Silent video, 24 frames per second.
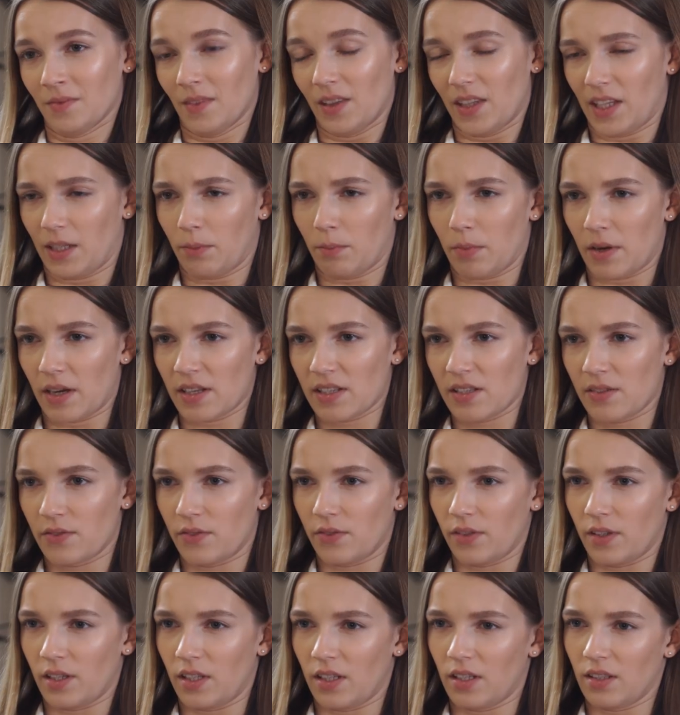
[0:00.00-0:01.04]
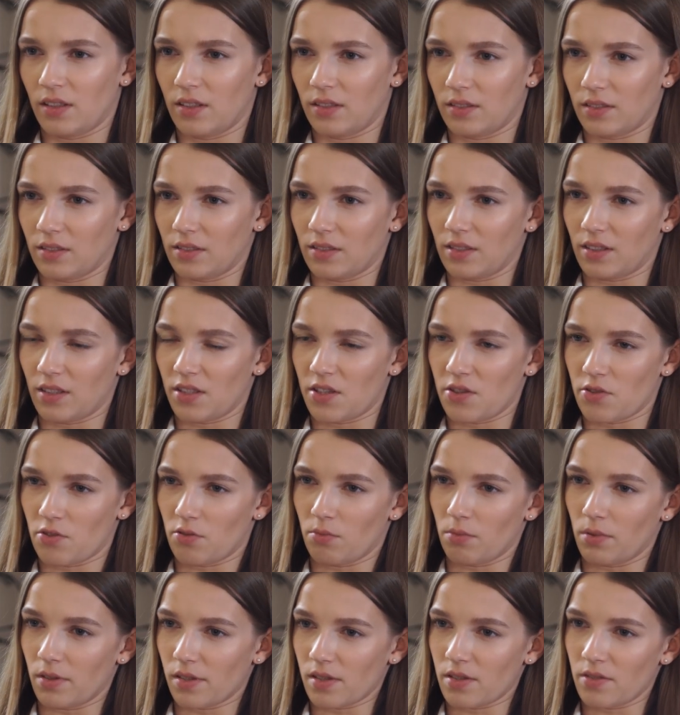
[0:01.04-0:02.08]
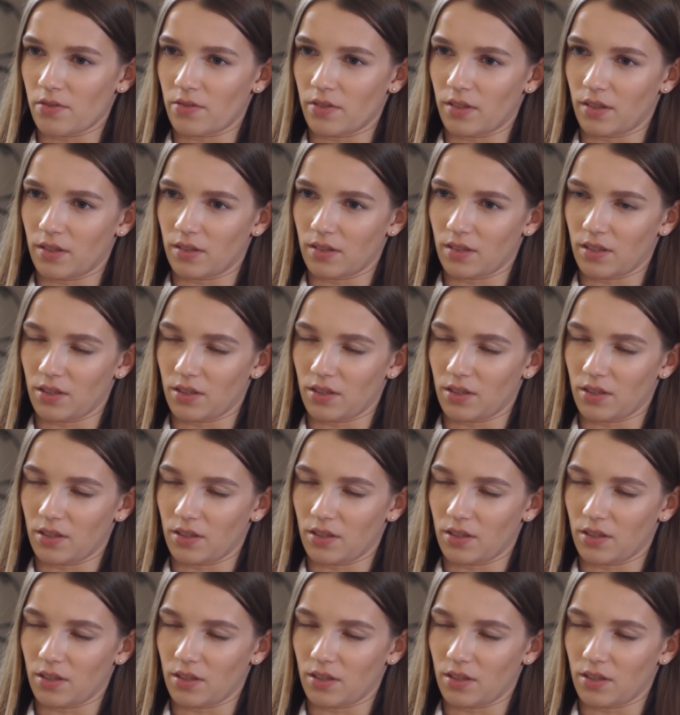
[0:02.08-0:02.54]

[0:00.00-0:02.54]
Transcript: Like BuzzFeed, I saw BuzzFeed,